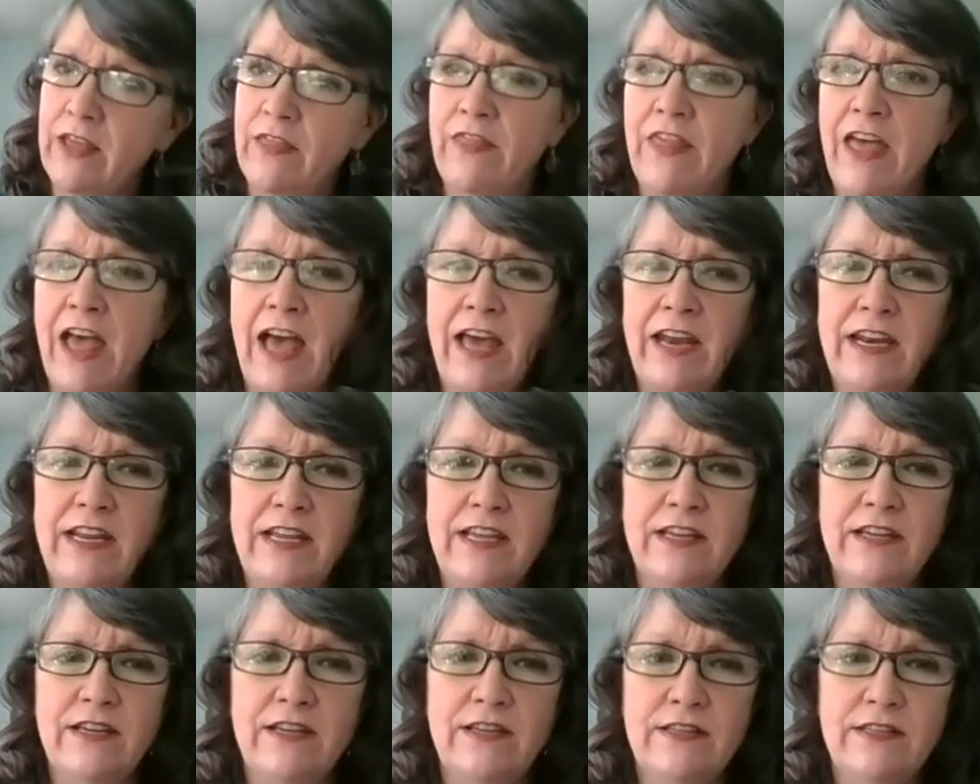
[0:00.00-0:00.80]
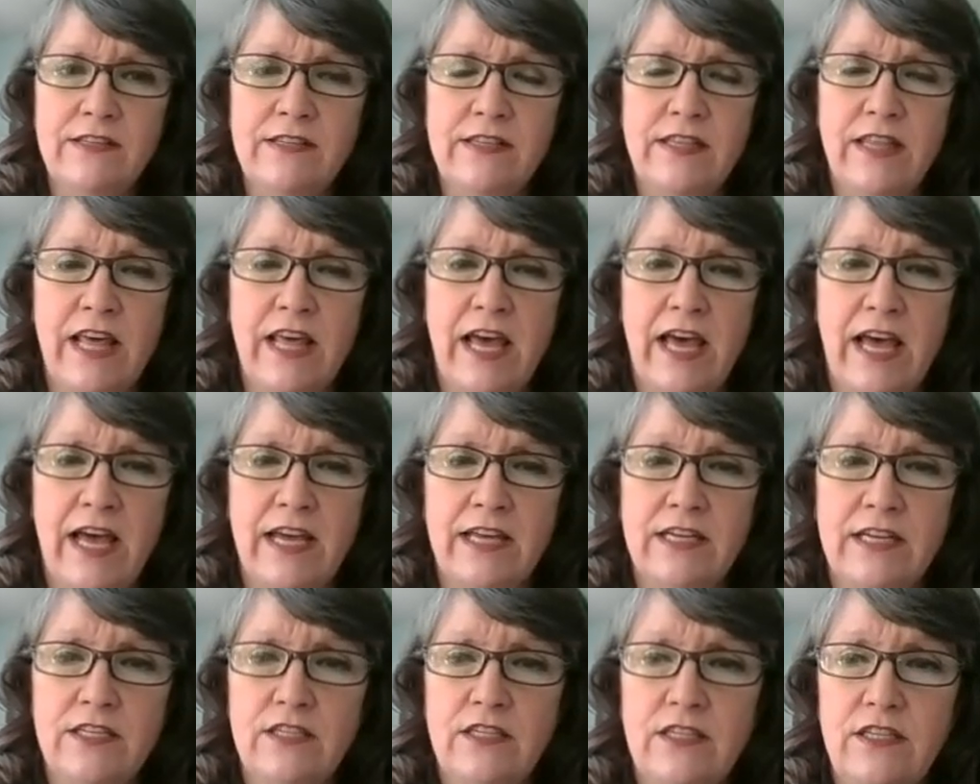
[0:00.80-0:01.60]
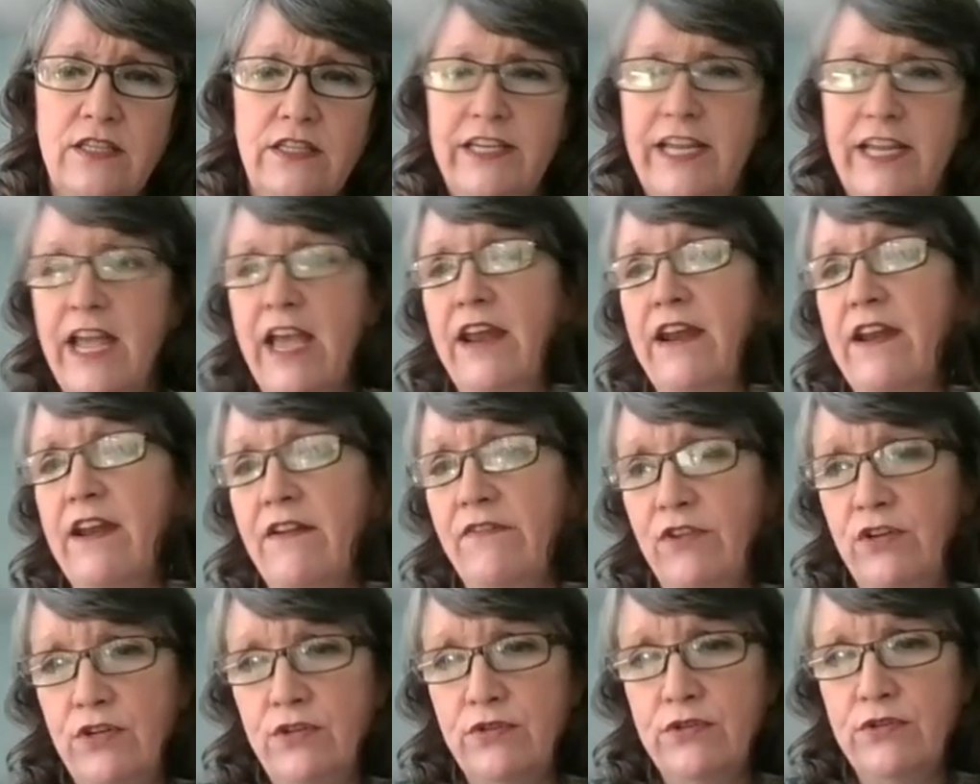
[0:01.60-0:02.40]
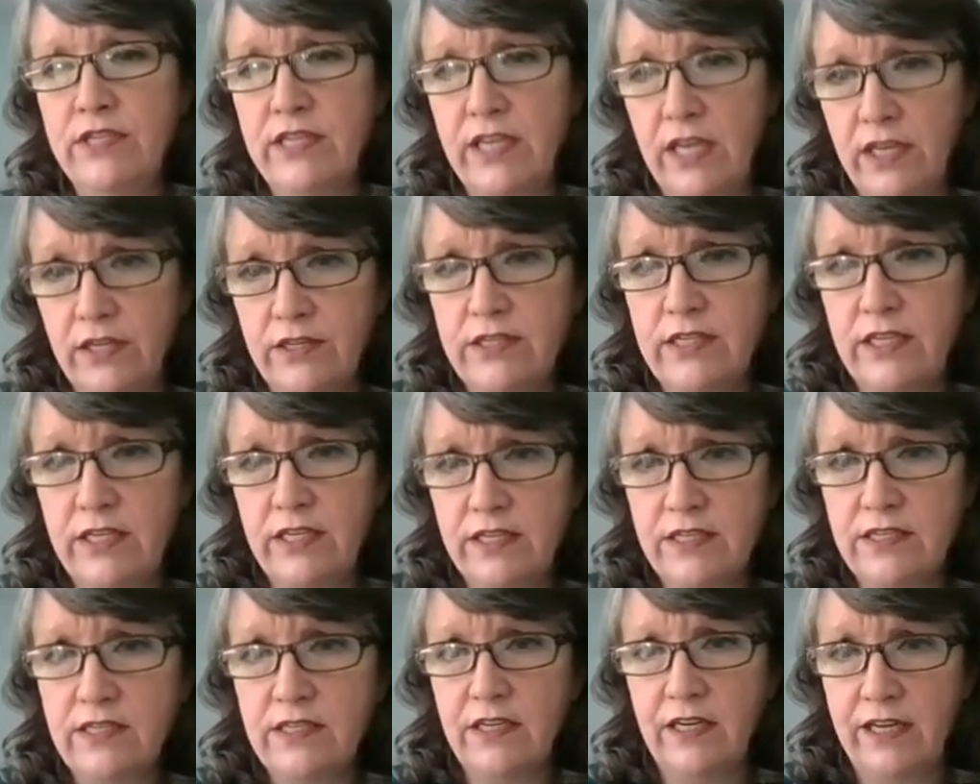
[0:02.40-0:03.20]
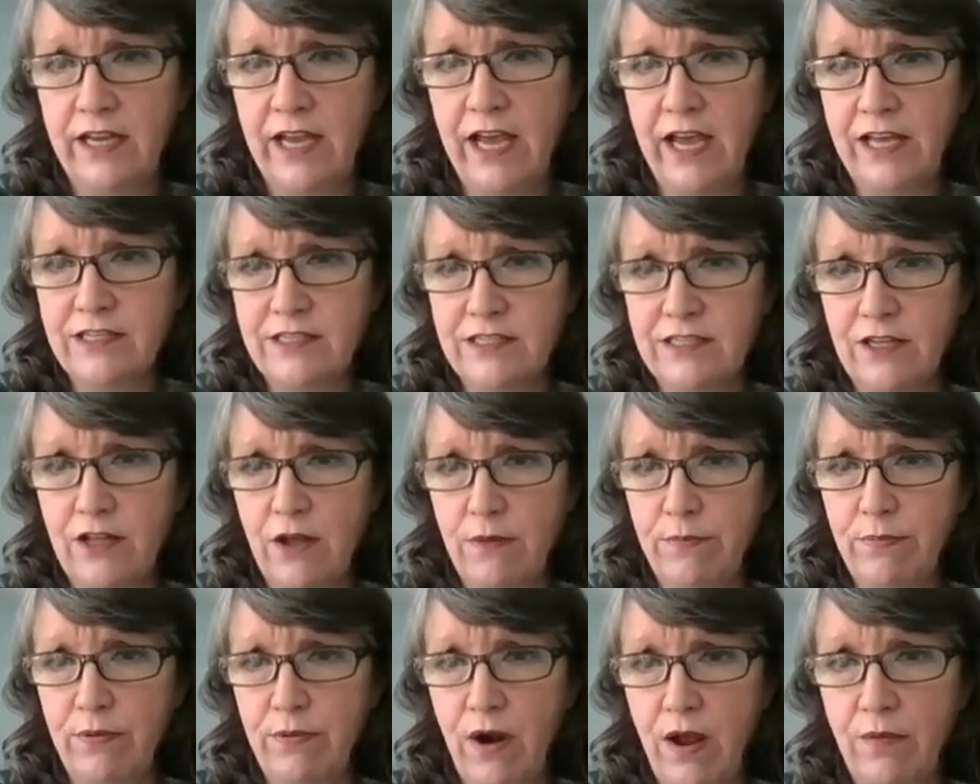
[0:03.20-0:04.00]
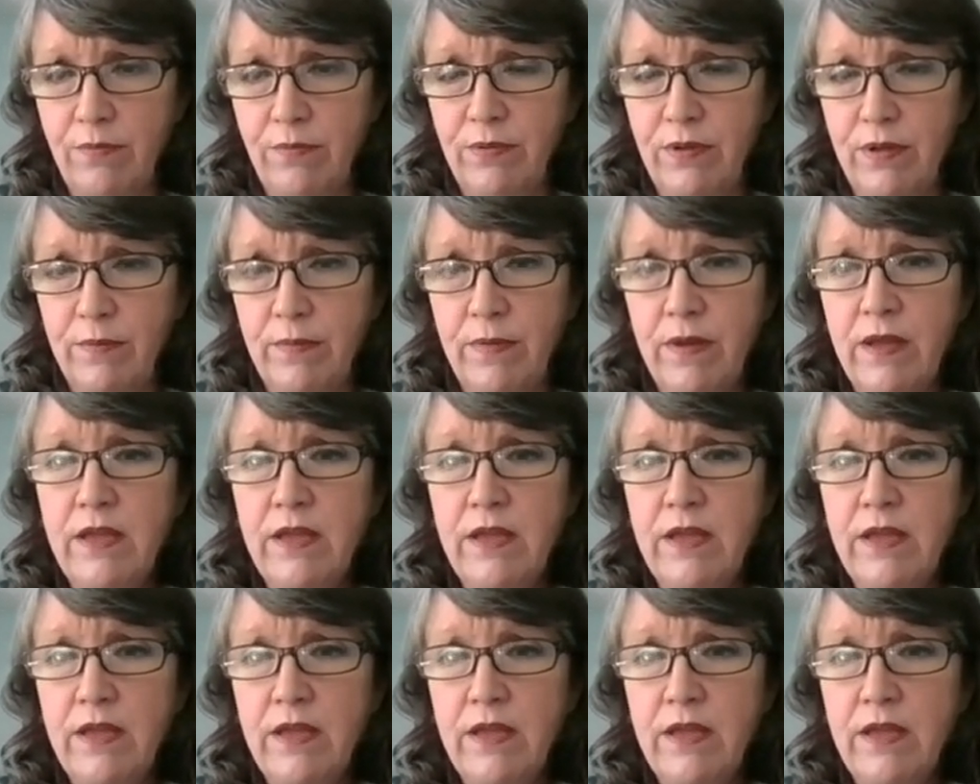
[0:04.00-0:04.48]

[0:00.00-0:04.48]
and that is that you can't ever use Celsius in a gas law problem.